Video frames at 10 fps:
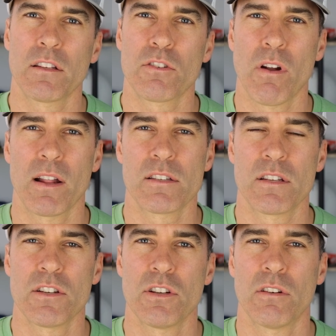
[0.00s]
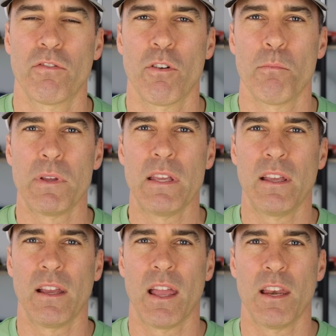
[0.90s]
the transition from
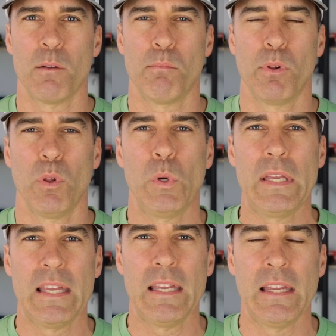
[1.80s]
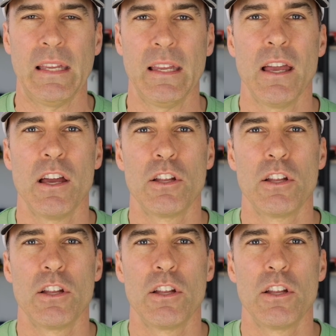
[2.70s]
being an employee